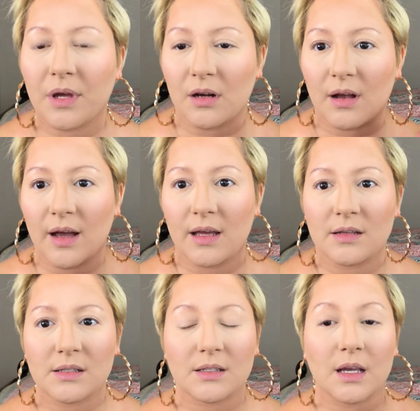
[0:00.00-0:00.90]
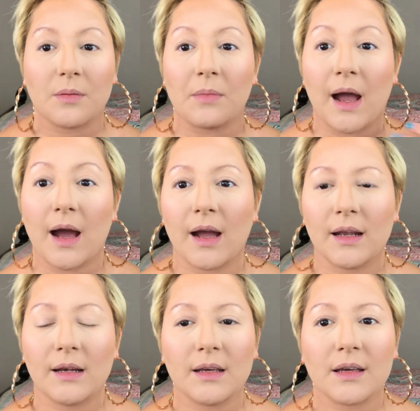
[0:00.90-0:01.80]
I'm gonna go ahead and set my
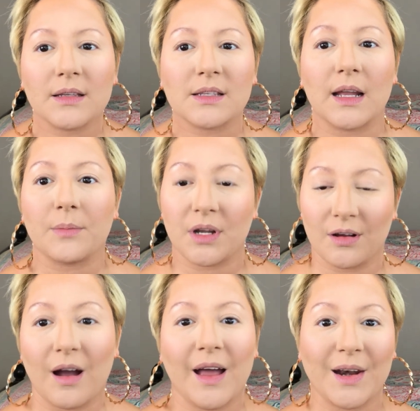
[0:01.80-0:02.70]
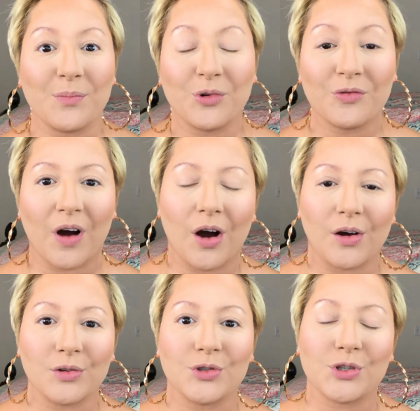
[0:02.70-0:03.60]
eyelids, and I'm gonna go ahead and move
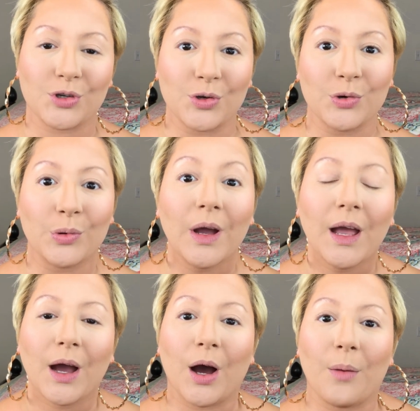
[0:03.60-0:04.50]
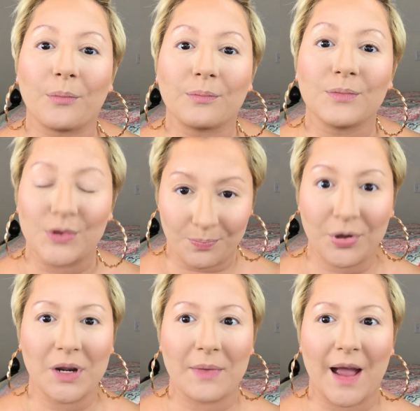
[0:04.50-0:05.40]
on to
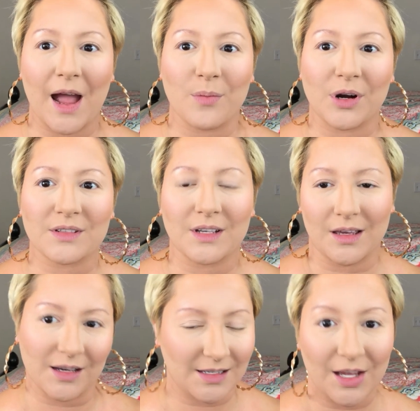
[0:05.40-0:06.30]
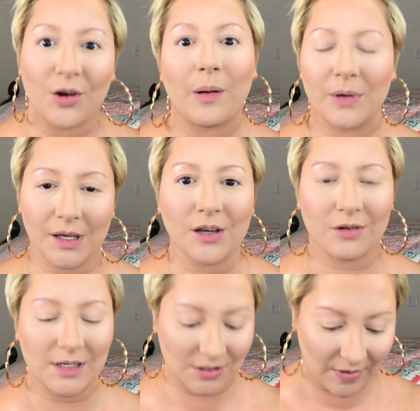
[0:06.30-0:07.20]
putting my eyebrows together because I know I'm looking
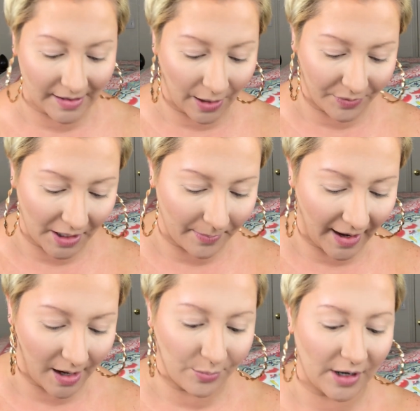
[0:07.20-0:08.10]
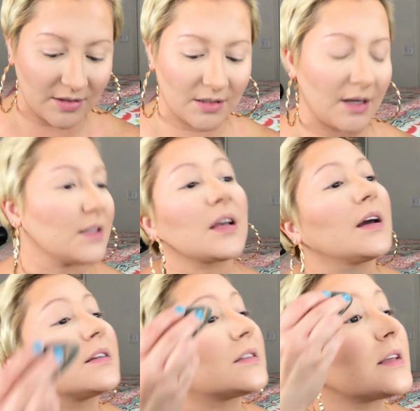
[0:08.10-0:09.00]
crazy right now without my eyebrows. So let's go
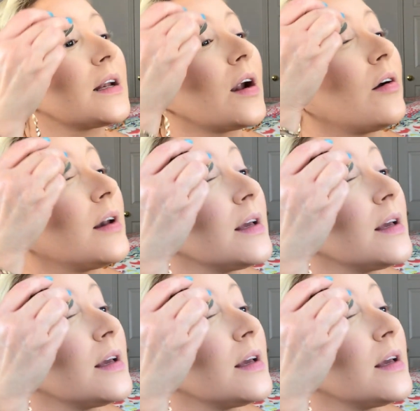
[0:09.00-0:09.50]
ahead and set our